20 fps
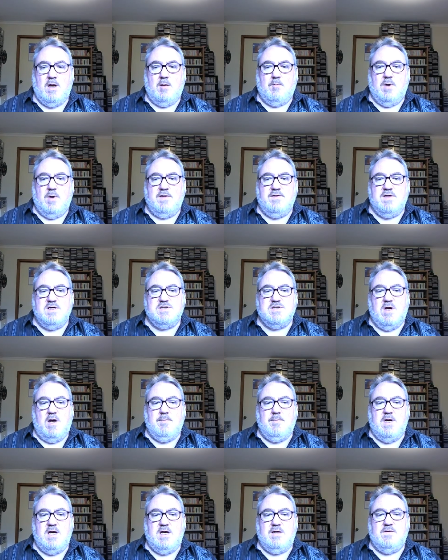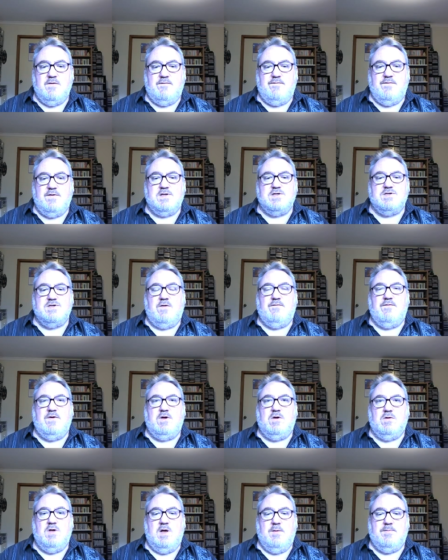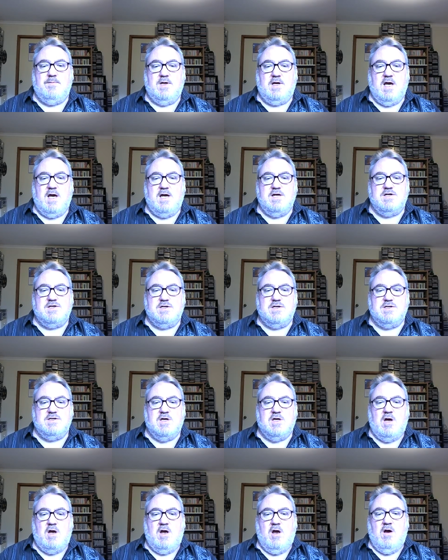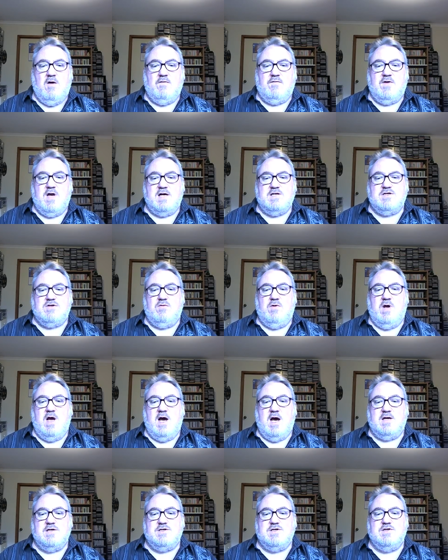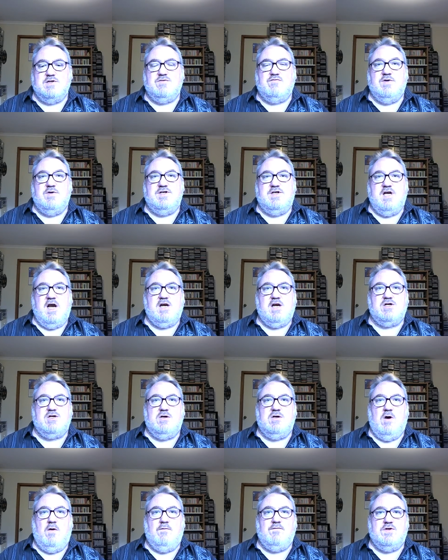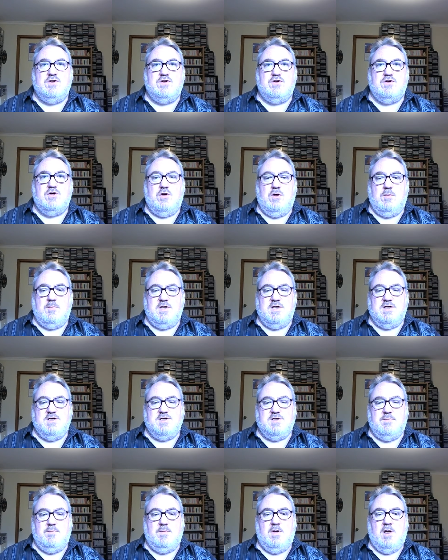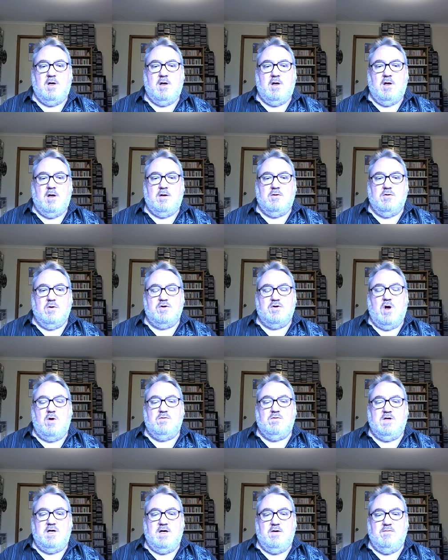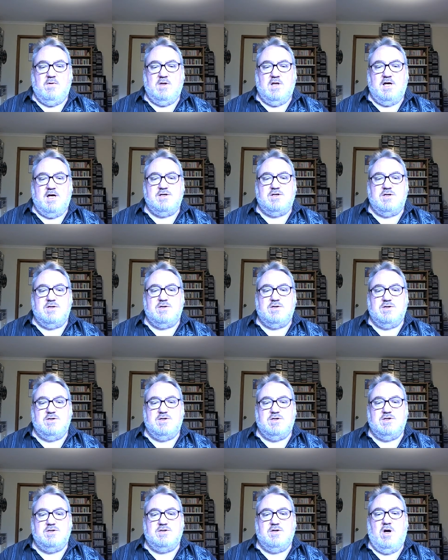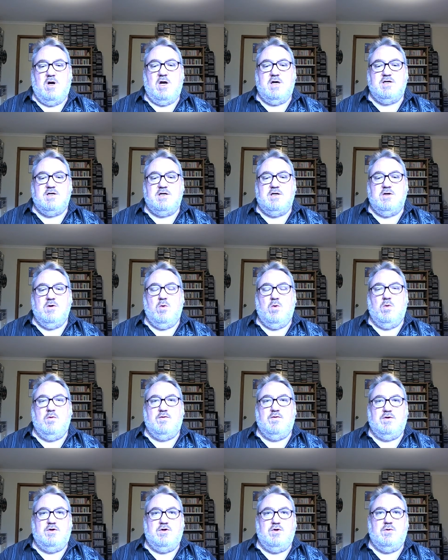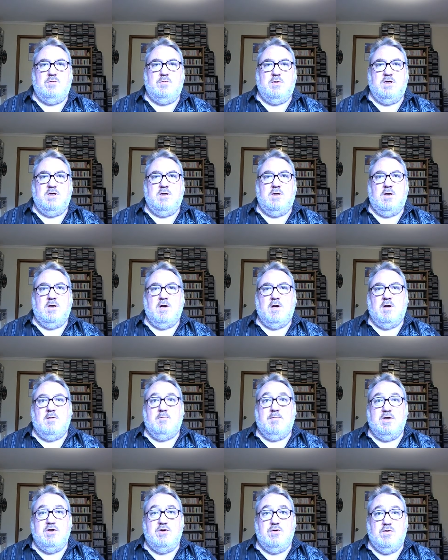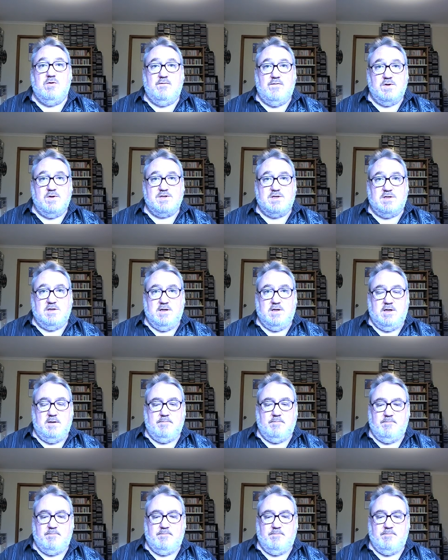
By this I mean the philosophical implications of Castoriadis's rejection of determinism, not only in relation to society or the human, but universally.